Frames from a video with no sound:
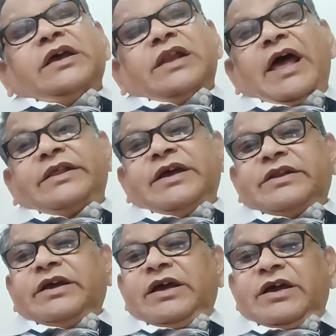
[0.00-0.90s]
Like
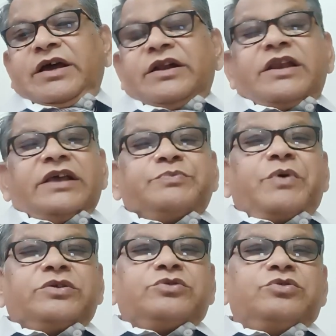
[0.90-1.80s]
that.
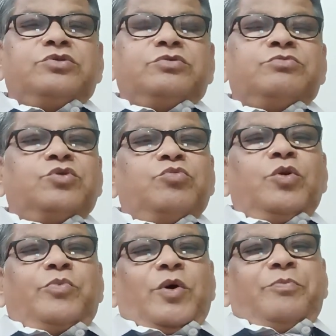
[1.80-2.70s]
Trespass to
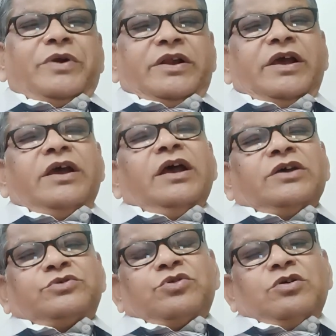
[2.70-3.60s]
movable property.
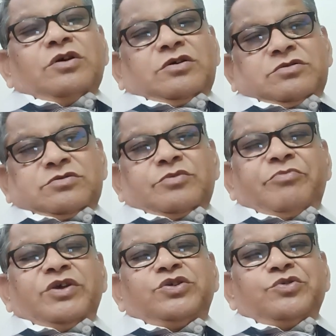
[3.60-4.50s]
So,
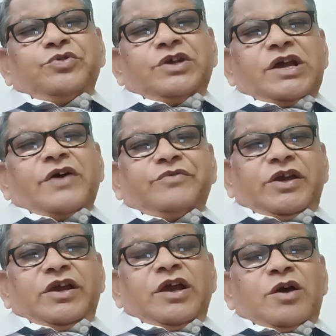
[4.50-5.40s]
misusing of
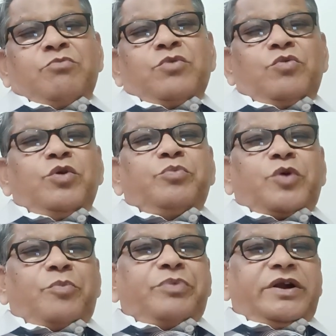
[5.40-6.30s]
the movable
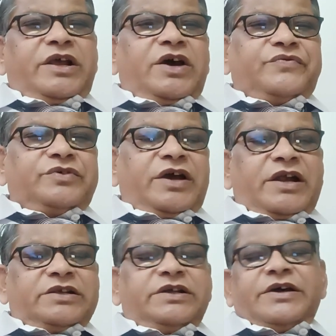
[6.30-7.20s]
property of
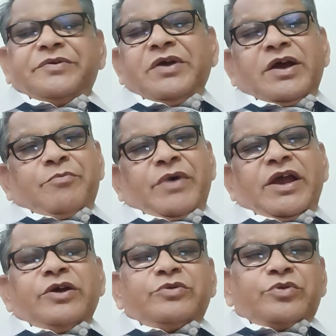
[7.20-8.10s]
another by
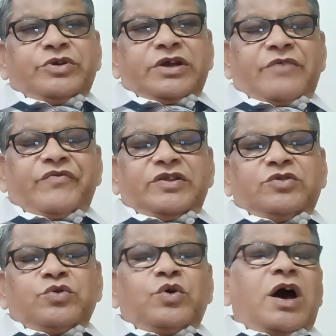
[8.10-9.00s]
encroach of it
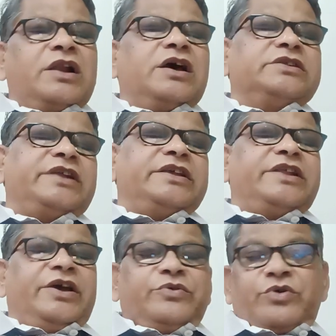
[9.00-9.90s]
through unauthorized
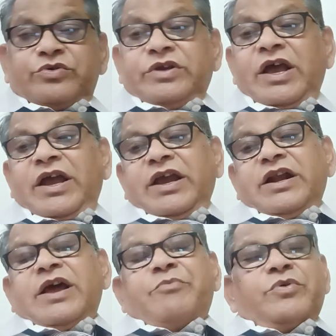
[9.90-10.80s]
encroach,
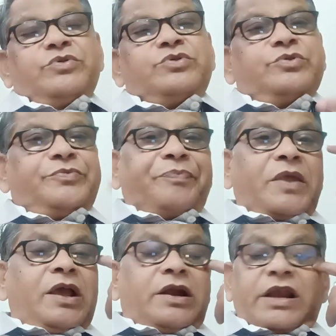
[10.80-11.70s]
it amounts to
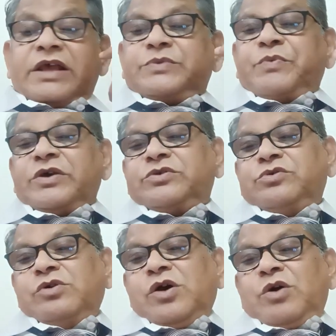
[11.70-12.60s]
trespass
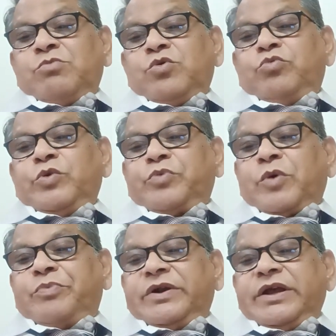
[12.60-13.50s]
to movable
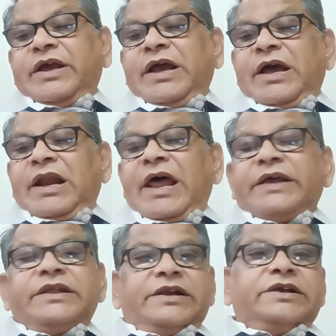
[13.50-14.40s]
property.
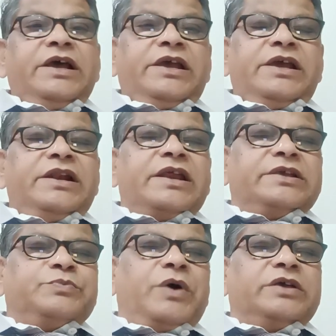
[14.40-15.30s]
Like that. In
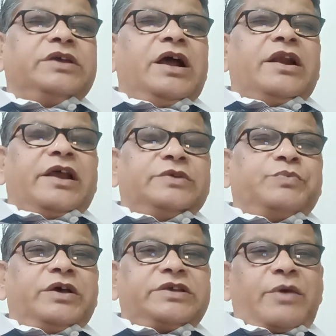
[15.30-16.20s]
trespass
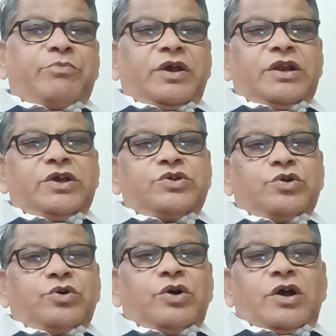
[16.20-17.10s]
ab
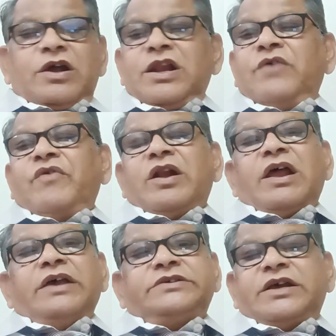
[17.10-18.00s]
initio, leave and
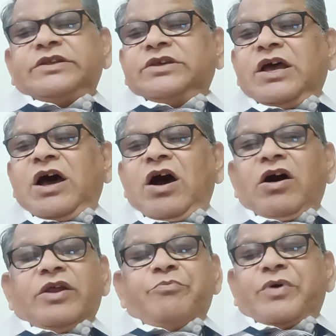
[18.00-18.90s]
license
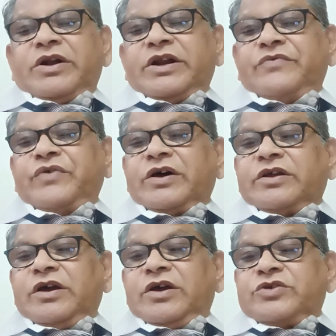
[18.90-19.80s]
are important for
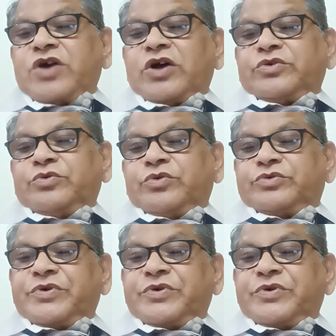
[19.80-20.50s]
short notes.